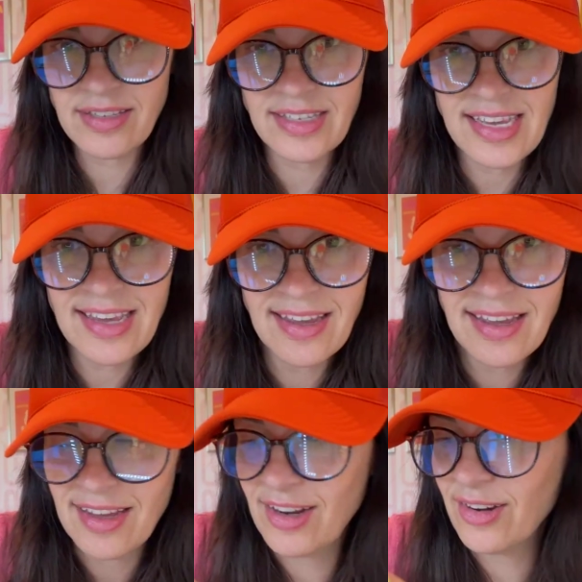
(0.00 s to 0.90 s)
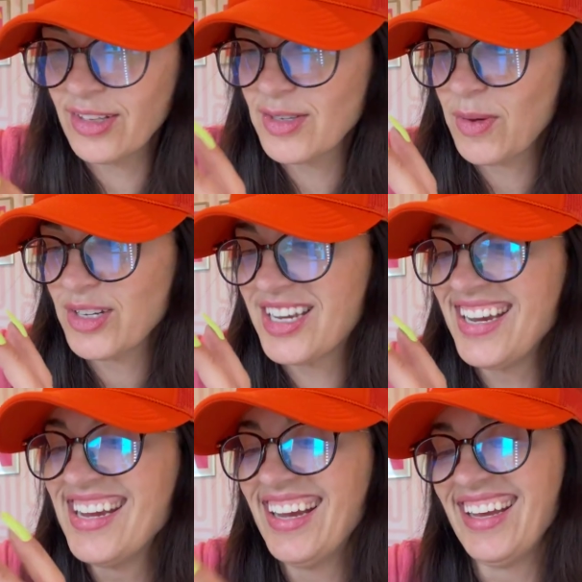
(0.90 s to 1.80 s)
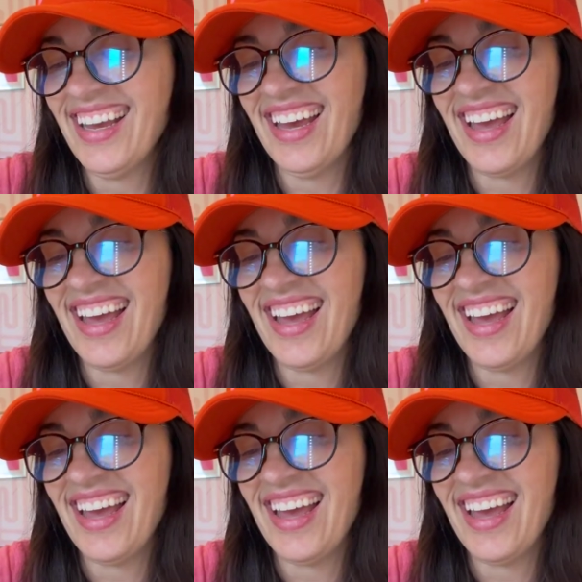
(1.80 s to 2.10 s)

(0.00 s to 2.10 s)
a lot of C girlies watching.